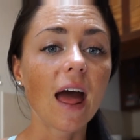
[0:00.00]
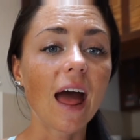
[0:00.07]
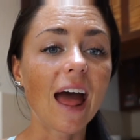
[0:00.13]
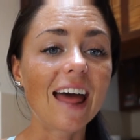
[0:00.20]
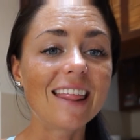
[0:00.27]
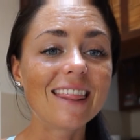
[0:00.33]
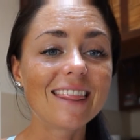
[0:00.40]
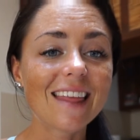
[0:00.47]

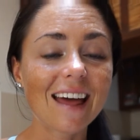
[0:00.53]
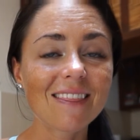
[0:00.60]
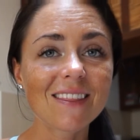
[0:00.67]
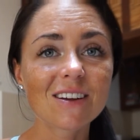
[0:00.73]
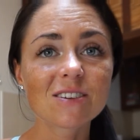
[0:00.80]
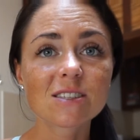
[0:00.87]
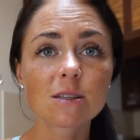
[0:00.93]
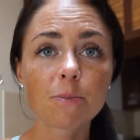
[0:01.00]
and then
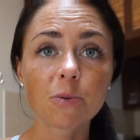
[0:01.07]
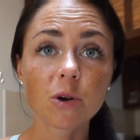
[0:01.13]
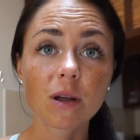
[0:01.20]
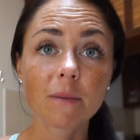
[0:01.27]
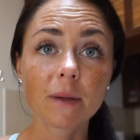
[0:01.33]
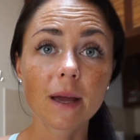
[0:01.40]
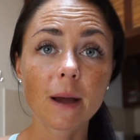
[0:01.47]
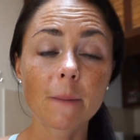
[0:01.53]
there's the
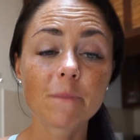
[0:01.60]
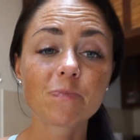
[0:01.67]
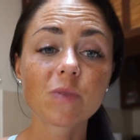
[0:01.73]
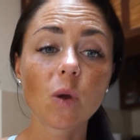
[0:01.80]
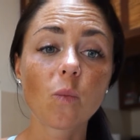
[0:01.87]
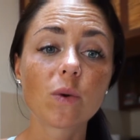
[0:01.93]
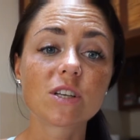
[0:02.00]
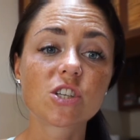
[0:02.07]
Premium,
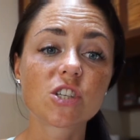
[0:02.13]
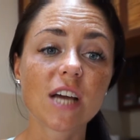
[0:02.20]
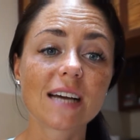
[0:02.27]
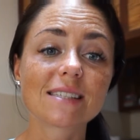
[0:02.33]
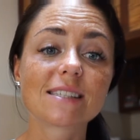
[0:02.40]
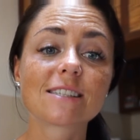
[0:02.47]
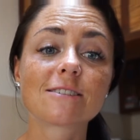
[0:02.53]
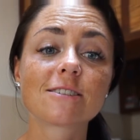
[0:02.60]
which
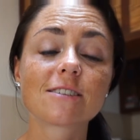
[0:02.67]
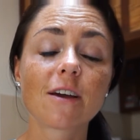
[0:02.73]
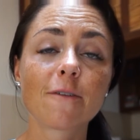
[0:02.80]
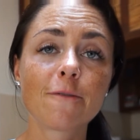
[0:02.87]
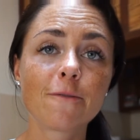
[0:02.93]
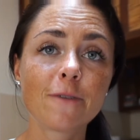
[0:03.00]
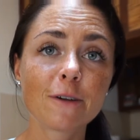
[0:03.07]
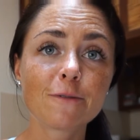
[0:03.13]
tests
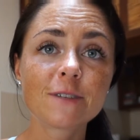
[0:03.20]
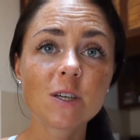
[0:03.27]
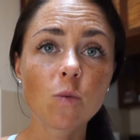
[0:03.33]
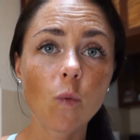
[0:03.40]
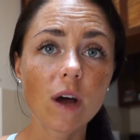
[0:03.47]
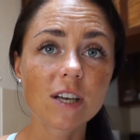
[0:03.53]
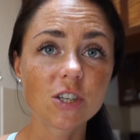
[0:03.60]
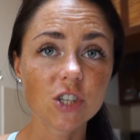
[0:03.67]

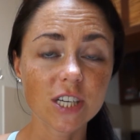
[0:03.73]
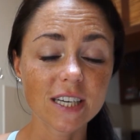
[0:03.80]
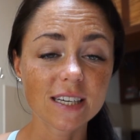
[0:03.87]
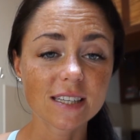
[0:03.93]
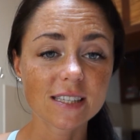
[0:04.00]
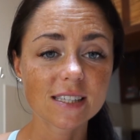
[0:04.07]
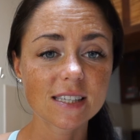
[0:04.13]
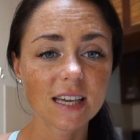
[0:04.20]
51
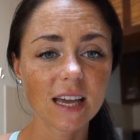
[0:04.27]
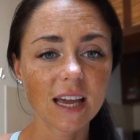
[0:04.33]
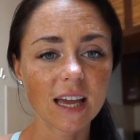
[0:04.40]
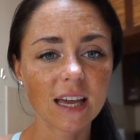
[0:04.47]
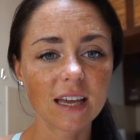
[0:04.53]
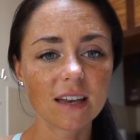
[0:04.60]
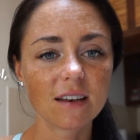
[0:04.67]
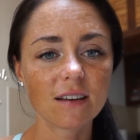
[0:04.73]
genes
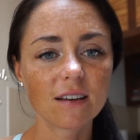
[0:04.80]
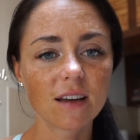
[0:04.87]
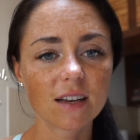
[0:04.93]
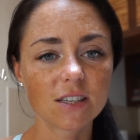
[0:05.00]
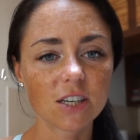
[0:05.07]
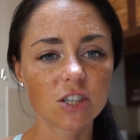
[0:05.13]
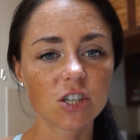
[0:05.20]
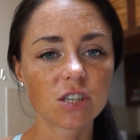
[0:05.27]
in
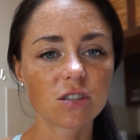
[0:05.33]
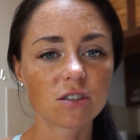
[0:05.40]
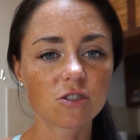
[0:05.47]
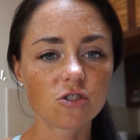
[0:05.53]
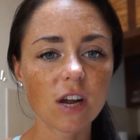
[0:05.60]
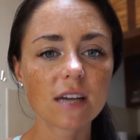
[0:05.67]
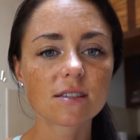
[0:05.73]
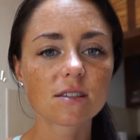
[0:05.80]
addition to
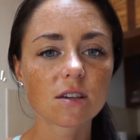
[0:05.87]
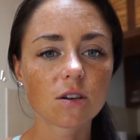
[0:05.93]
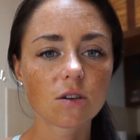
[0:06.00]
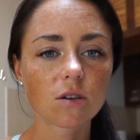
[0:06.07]
stress,